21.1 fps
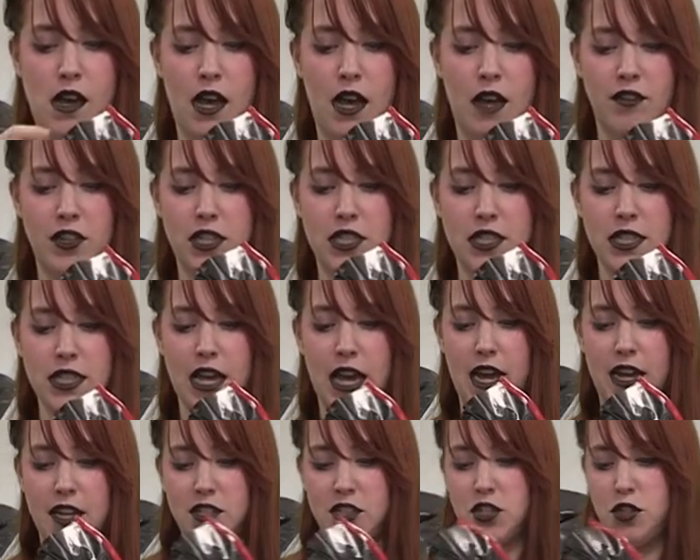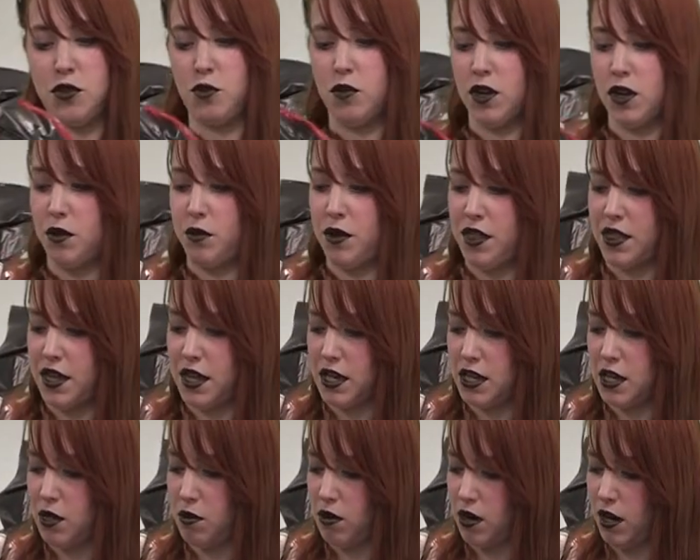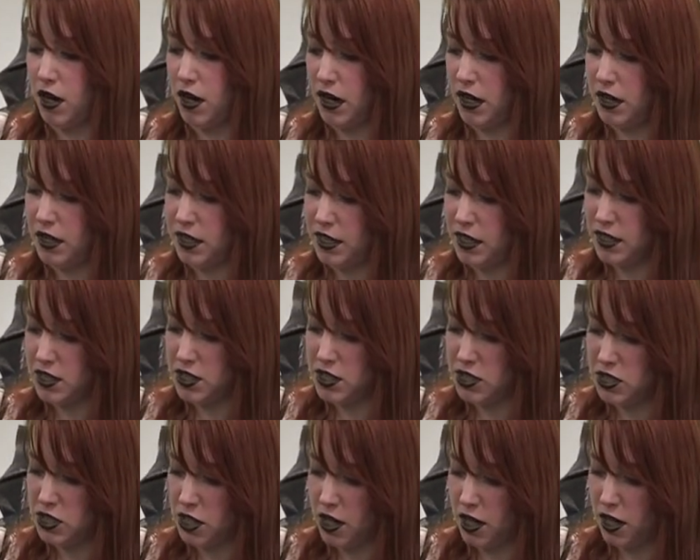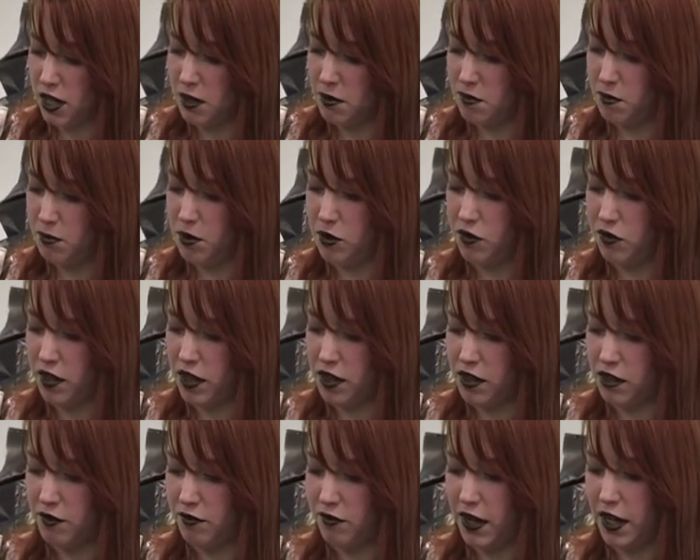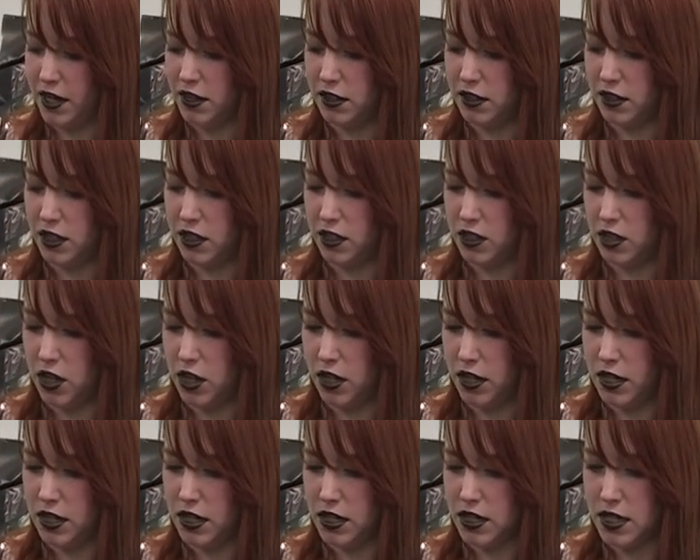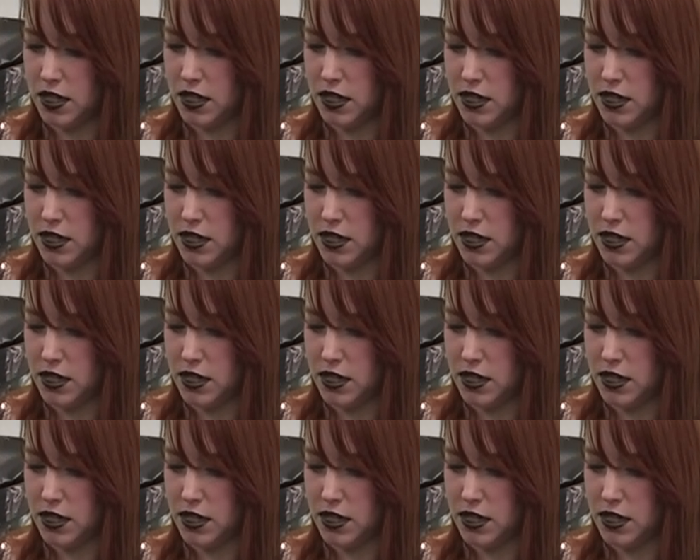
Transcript: Obviously, as you work with it, you are gonna need to start moving the vinyl along